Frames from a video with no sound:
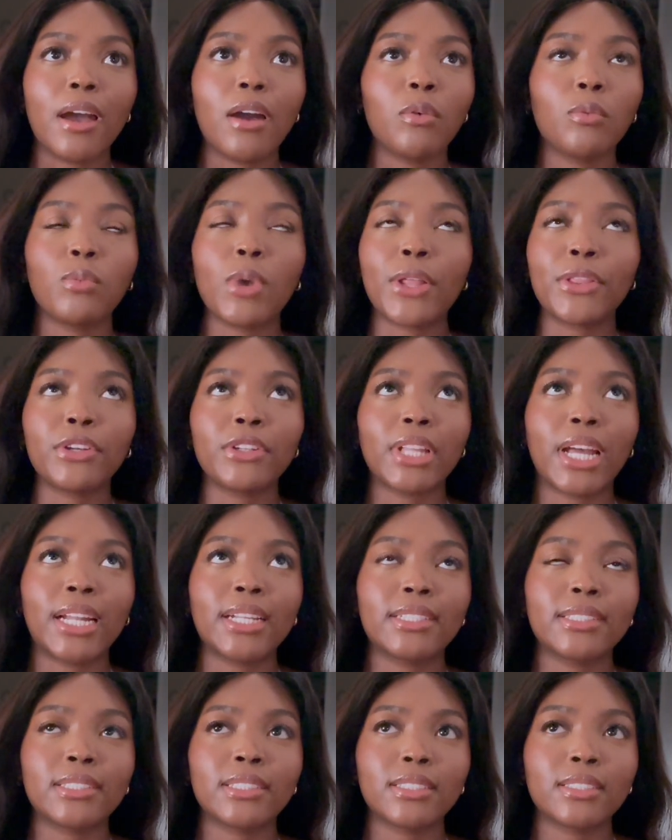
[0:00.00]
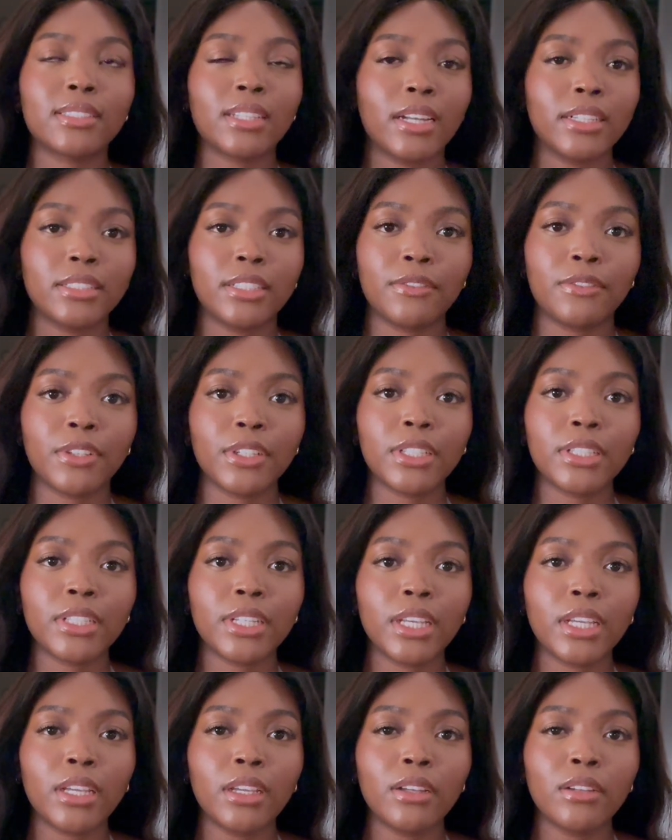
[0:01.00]
whether that is
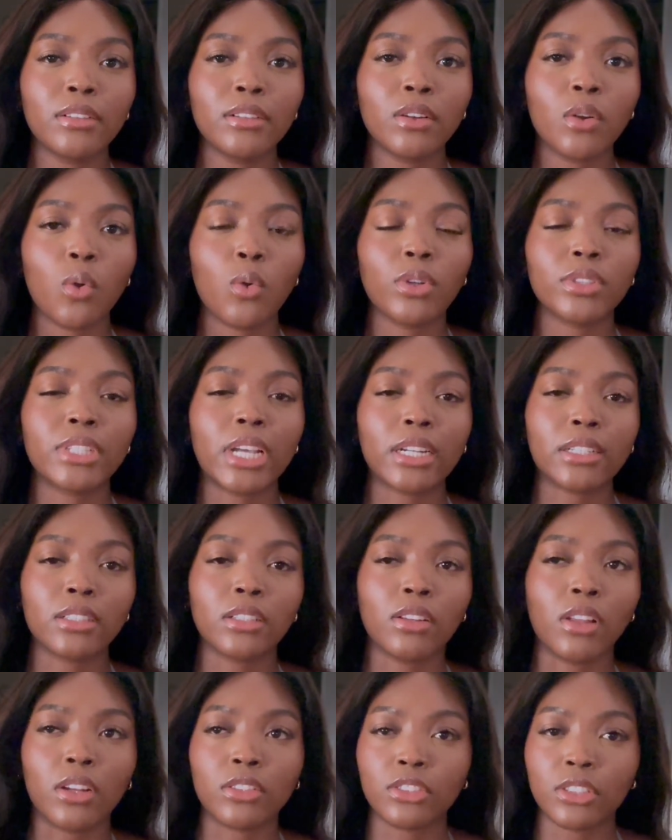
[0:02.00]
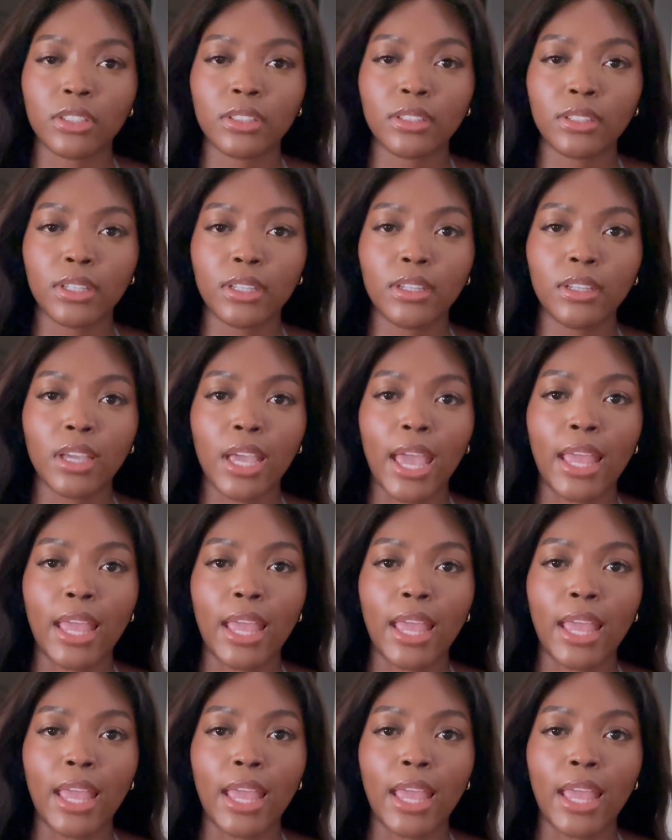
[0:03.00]
scientifically or technologically,